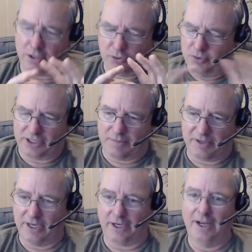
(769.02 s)
do the same
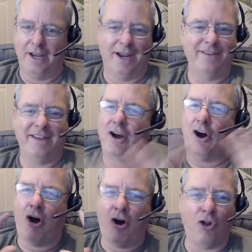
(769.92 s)
thing. And they
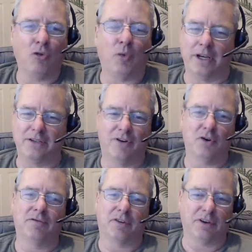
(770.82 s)
always
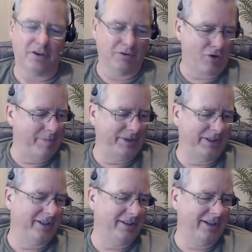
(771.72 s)
voted for
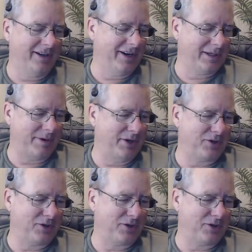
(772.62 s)
Romulan Klingon expense